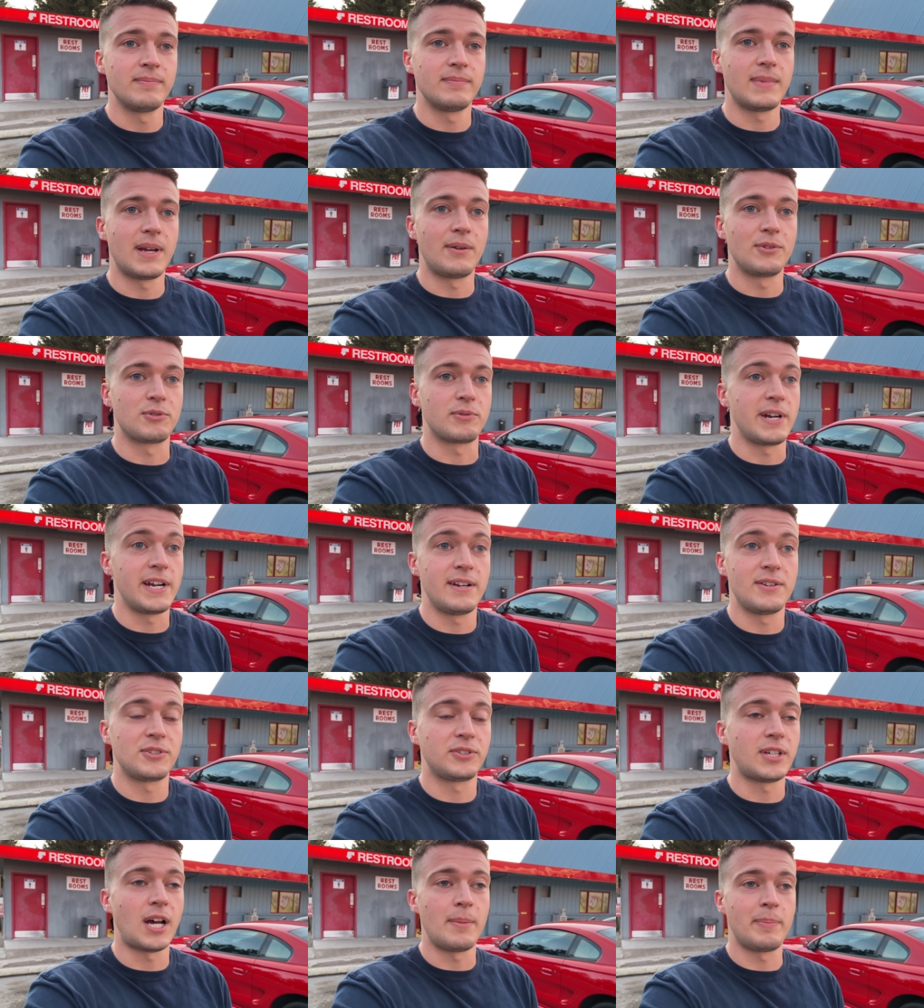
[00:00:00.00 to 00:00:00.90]
And I was ready
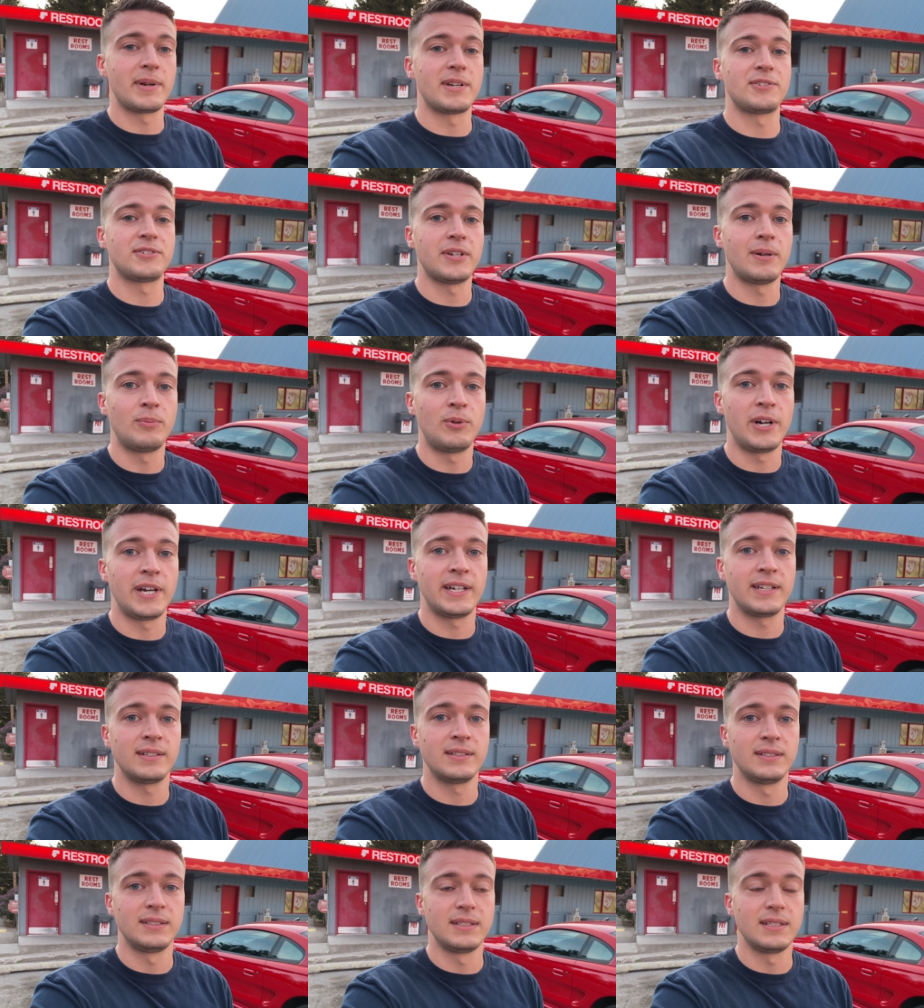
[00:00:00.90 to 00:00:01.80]
to stop at a Subway,
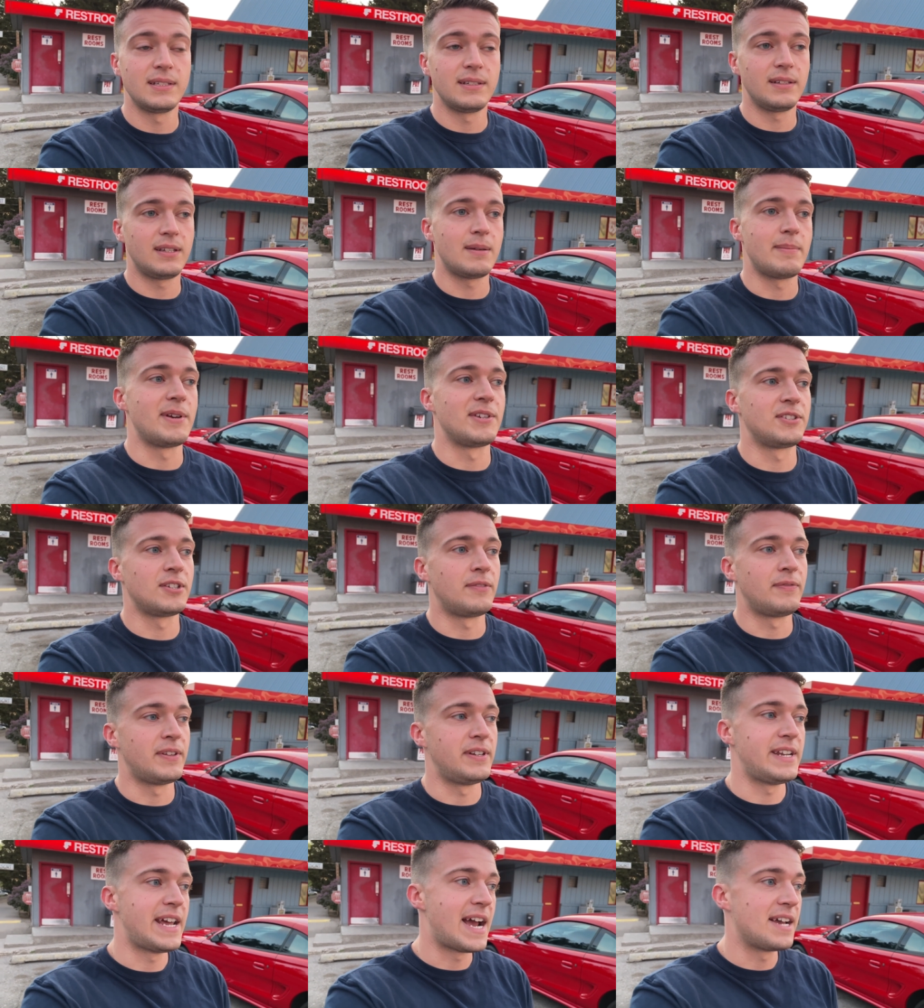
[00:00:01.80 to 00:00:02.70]
get
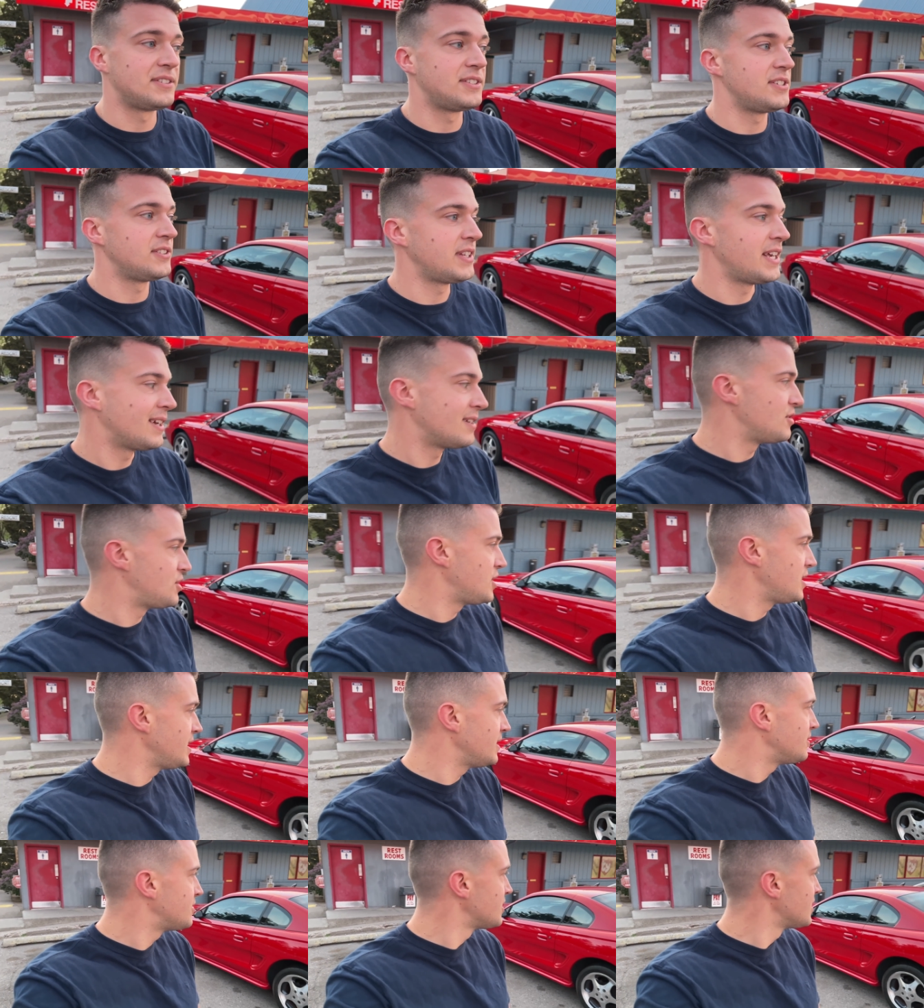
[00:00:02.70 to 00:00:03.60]
myself a nasty steak and
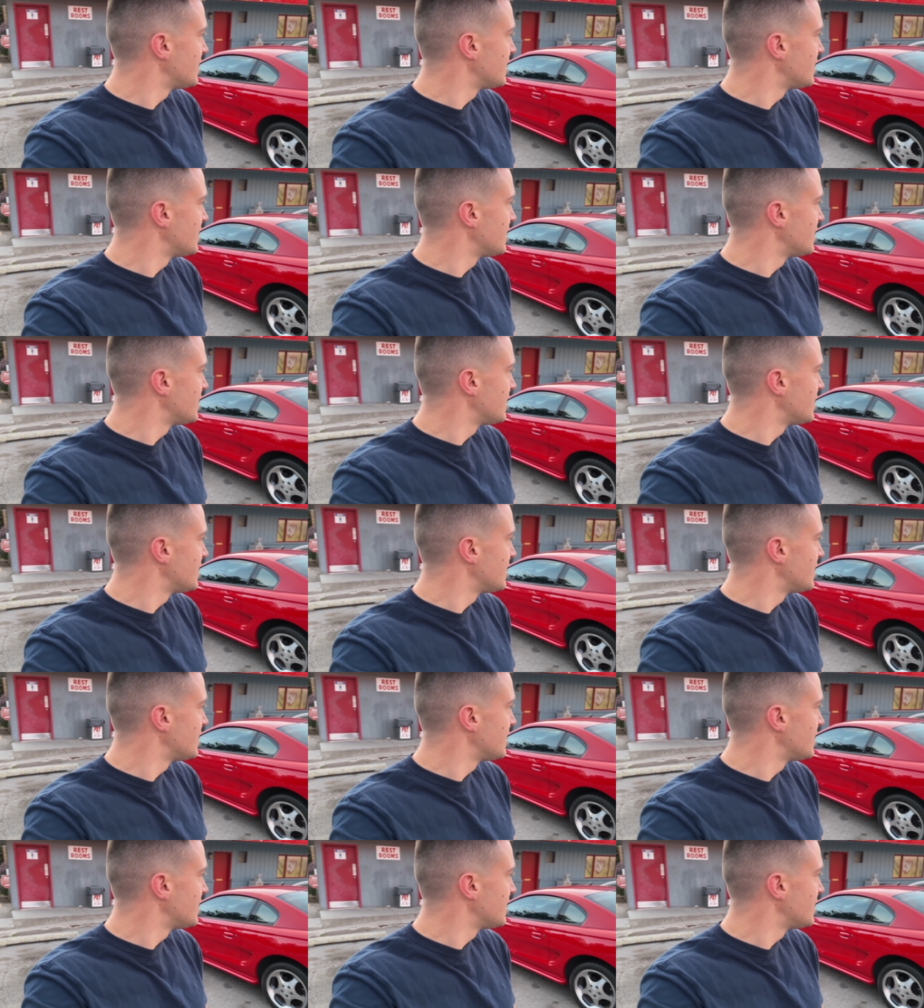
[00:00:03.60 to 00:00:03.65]
cheese.